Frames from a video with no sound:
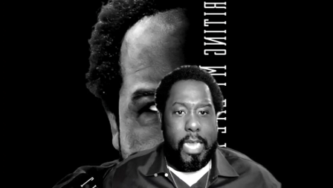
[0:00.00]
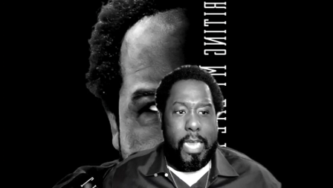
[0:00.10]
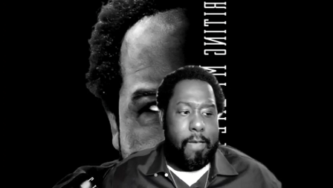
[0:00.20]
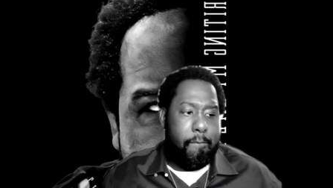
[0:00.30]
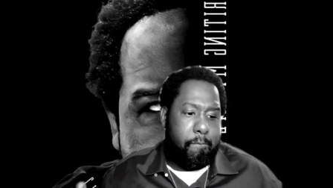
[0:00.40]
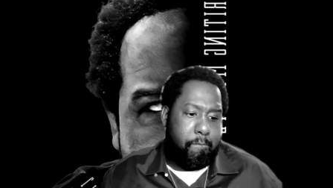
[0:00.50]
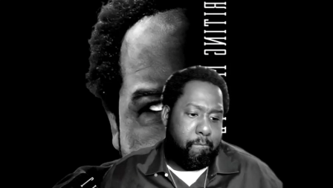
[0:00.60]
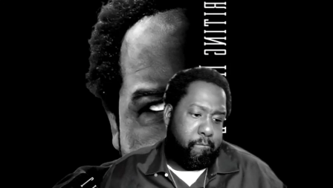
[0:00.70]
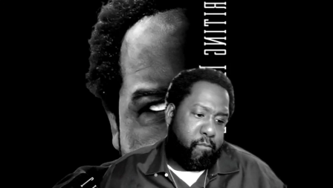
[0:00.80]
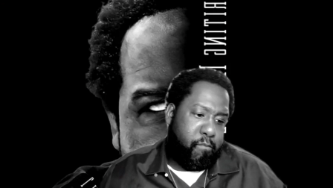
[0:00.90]
it
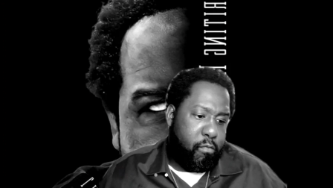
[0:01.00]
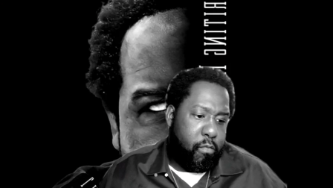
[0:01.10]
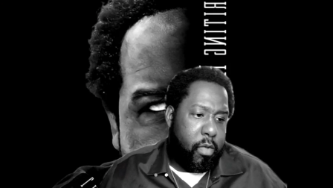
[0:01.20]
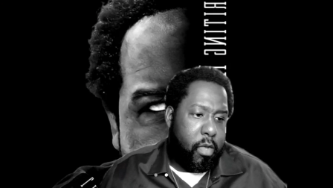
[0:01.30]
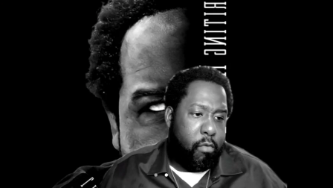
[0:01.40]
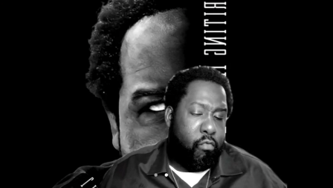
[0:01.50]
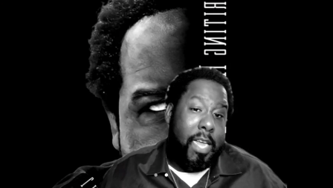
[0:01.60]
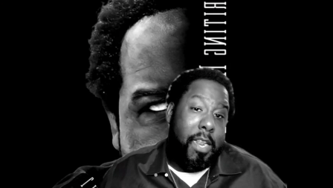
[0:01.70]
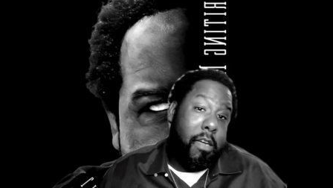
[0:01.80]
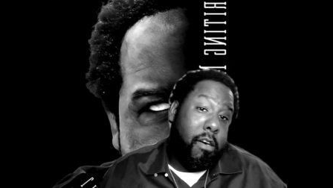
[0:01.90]

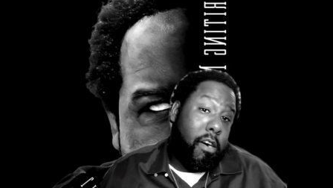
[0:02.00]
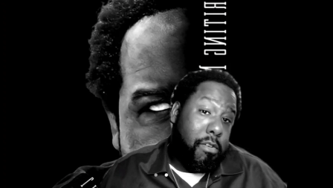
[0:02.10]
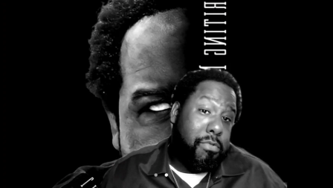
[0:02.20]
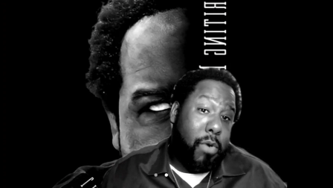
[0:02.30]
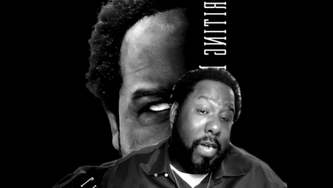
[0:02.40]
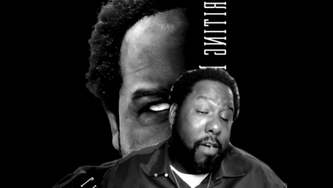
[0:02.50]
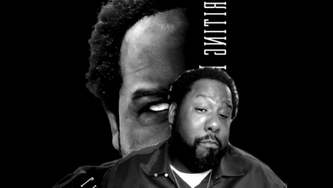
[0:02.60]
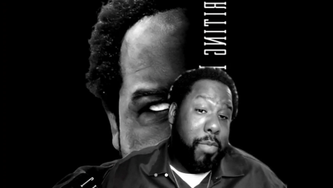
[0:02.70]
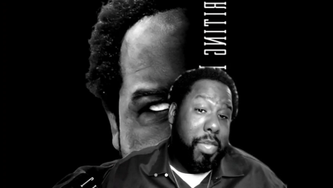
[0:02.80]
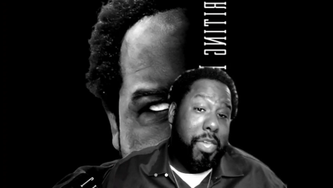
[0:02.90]
writing also
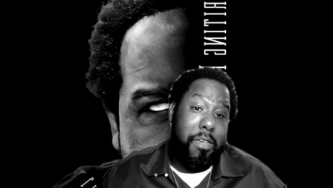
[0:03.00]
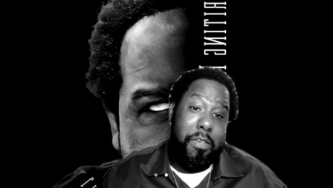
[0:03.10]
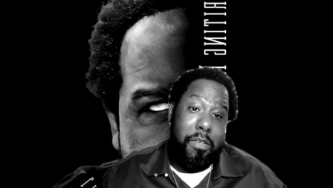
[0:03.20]
helped me